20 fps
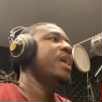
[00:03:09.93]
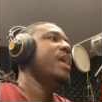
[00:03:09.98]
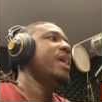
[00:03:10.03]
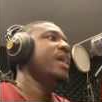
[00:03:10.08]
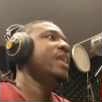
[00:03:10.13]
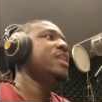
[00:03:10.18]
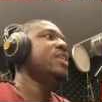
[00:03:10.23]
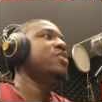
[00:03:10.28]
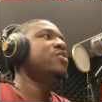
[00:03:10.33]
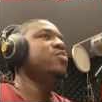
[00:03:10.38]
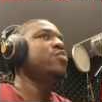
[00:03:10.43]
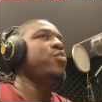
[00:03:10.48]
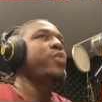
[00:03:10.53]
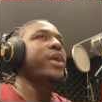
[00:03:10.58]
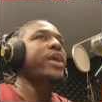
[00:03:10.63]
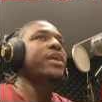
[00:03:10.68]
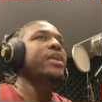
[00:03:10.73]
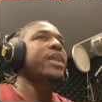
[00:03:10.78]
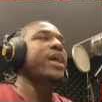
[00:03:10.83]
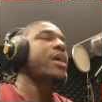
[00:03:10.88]
in His
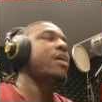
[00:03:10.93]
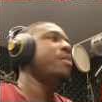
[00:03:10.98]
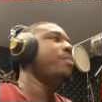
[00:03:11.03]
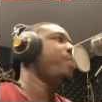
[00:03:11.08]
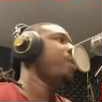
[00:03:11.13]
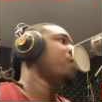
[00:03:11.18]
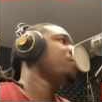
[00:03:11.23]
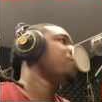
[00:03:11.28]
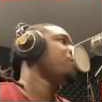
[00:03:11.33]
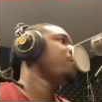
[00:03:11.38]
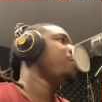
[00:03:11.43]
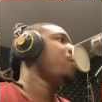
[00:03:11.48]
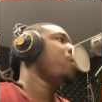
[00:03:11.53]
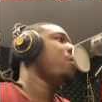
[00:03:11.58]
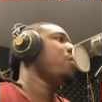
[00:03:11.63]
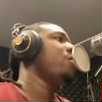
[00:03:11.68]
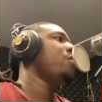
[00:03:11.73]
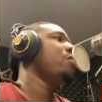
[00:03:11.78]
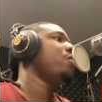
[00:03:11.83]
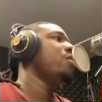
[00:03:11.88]
way, like Apostle
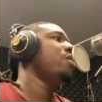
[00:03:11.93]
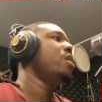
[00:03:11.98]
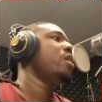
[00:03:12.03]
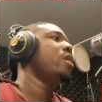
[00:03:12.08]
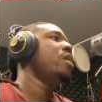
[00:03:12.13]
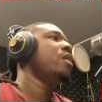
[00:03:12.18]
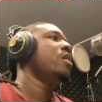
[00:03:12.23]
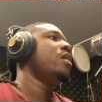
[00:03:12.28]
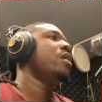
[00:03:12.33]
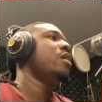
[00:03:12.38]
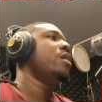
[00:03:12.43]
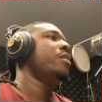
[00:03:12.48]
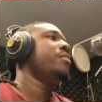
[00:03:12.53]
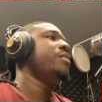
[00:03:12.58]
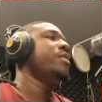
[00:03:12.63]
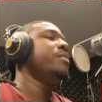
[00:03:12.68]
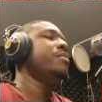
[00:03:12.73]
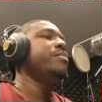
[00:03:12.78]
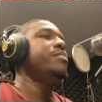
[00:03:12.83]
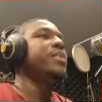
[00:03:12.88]
Paul.
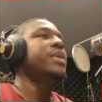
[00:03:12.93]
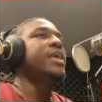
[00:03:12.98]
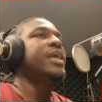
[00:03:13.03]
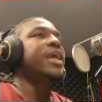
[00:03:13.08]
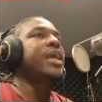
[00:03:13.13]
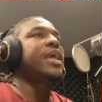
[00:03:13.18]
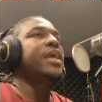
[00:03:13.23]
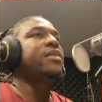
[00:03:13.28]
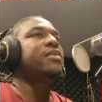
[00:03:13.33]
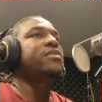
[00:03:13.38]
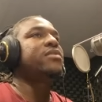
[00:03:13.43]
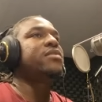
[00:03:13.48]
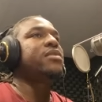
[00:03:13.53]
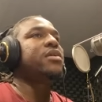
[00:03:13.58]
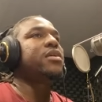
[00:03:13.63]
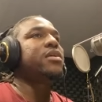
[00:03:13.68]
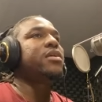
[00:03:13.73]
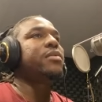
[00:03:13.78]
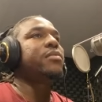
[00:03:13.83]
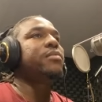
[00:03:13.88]
Um, them began
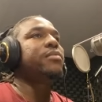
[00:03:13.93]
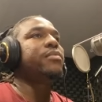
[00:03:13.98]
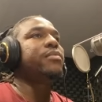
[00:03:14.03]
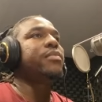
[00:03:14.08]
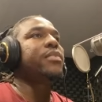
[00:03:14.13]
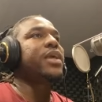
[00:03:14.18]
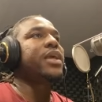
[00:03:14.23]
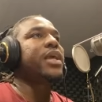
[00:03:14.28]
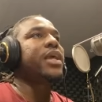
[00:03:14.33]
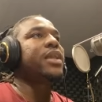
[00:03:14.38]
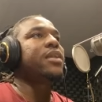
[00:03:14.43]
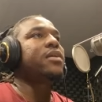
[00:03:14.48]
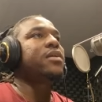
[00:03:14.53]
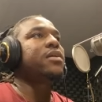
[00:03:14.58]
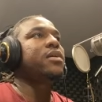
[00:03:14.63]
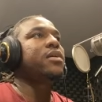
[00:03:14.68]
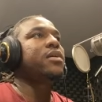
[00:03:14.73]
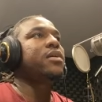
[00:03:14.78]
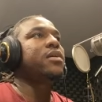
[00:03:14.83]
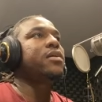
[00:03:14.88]
um, in
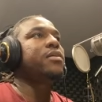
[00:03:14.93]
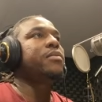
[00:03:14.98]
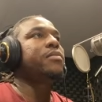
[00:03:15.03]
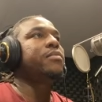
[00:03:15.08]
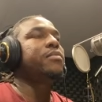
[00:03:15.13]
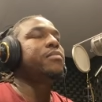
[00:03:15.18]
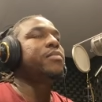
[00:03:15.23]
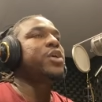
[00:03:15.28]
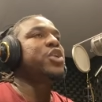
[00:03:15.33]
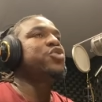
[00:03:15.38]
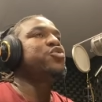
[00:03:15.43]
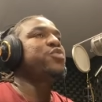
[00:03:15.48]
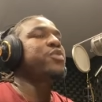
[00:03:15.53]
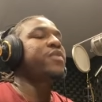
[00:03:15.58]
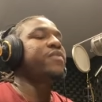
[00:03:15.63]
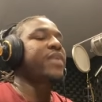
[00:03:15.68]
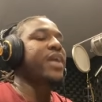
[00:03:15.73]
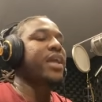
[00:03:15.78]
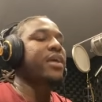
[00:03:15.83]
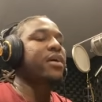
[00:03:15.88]
the um, ministry
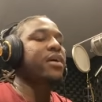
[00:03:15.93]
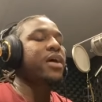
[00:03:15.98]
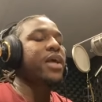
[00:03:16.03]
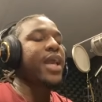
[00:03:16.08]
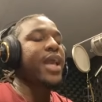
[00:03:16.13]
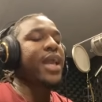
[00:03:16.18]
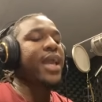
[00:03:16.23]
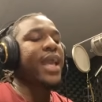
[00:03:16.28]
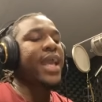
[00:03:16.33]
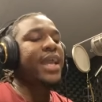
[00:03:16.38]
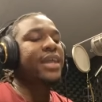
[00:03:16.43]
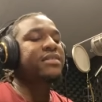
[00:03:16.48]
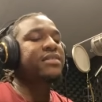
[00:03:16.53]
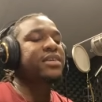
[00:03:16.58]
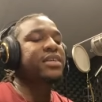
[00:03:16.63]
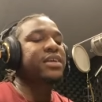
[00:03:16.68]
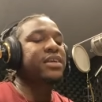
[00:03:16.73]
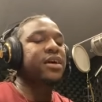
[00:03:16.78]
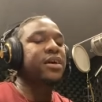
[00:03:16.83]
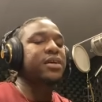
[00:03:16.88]
of at
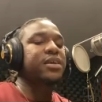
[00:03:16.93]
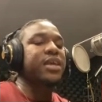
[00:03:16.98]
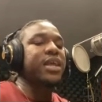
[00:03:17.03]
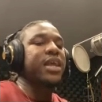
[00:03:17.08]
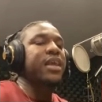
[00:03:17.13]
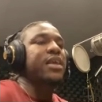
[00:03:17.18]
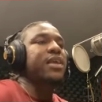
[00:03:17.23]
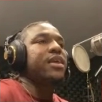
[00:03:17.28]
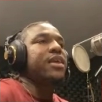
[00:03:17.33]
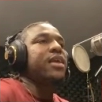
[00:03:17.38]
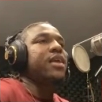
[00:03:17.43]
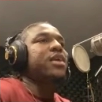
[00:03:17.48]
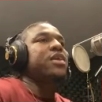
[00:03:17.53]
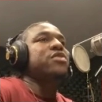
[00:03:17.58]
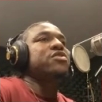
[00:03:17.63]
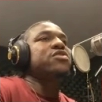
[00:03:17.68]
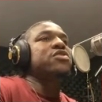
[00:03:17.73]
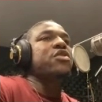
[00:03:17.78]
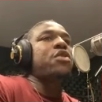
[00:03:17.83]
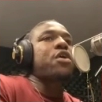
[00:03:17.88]
Antioch. They
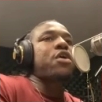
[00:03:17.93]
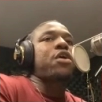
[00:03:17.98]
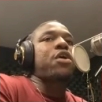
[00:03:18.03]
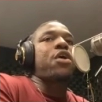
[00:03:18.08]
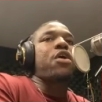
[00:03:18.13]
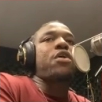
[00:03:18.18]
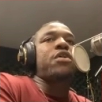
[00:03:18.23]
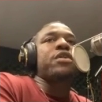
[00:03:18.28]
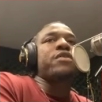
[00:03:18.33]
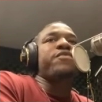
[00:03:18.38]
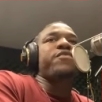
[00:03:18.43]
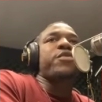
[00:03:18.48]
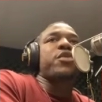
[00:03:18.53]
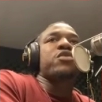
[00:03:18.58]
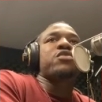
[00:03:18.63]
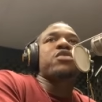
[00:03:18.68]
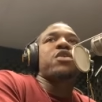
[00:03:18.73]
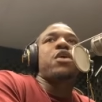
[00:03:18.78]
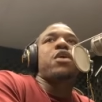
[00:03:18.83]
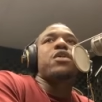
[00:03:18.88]
start calling
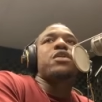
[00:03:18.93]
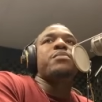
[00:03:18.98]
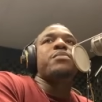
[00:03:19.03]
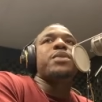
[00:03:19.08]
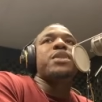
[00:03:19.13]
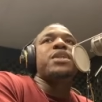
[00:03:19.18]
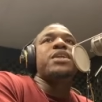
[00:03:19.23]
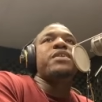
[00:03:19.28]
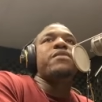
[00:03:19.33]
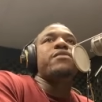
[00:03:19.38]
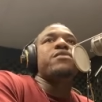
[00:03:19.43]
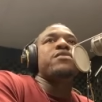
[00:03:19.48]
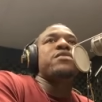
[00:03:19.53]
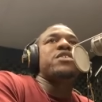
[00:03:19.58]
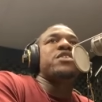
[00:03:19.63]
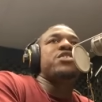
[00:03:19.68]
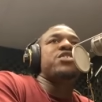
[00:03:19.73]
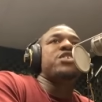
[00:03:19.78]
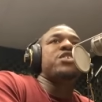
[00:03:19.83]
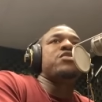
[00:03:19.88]
first calling believers
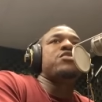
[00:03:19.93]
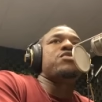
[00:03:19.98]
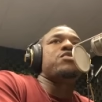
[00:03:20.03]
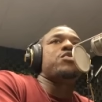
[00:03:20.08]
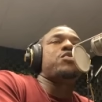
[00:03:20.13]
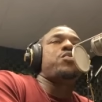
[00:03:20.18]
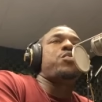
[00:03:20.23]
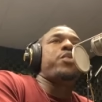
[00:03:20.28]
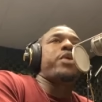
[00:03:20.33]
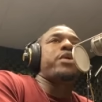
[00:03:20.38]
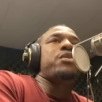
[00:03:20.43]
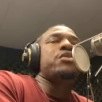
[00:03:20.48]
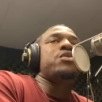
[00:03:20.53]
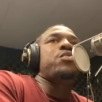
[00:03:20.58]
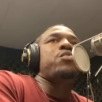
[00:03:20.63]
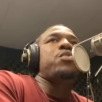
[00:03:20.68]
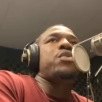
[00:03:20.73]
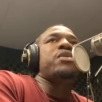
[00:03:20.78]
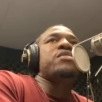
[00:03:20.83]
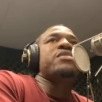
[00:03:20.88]
in Jesus the
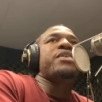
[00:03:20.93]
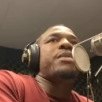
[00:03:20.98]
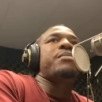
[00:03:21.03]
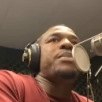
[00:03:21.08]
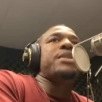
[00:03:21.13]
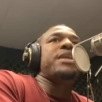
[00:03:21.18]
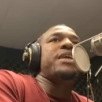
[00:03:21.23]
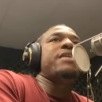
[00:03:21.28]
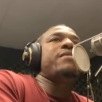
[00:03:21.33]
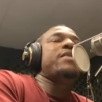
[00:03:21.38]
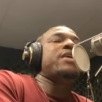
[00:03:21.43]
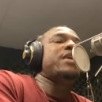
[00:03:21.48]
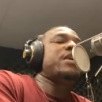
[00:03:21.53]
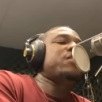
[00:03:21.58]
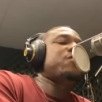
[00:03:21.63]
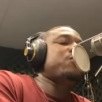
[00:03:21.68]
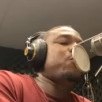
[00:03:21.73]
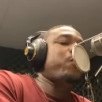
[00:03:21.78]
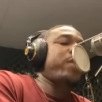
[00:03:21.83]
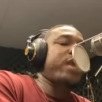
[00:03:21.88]
the ones that believed in
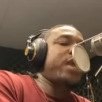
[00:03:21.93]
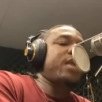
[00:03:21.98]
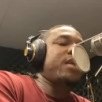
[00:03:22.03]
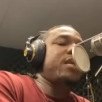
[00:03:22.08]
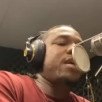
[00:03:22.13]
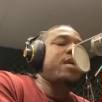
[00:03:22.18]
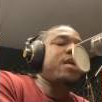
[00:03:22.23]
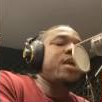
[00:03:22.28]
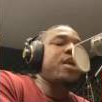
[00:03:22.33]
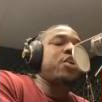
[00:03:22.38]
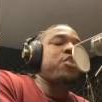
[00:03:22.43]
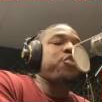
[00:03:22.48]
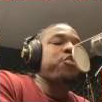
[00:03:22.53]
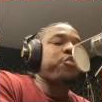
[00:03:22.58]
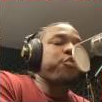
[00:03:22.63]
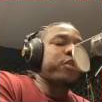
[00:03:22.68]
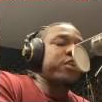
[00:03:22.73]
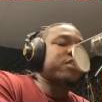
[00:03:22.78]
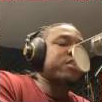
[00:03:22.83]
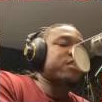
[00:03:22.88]
his way
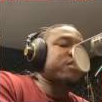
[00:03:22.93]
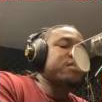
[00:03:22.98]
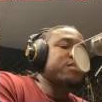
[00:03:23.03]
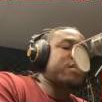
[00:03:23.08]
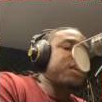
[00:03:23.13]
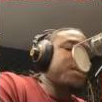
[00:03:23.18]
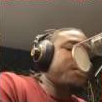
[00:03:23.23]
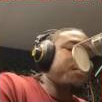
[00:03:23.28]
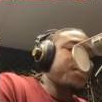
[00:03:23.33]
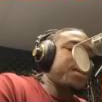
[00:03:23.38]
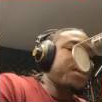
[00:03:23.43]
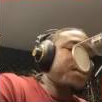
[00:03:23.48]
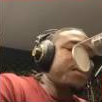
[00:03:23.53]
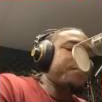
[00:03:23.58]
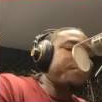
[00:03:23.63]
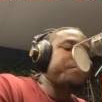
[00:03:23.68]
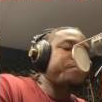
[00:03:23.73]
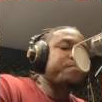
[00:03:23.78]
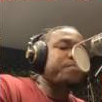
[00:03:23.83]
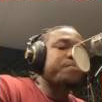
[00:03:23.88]
Christians amen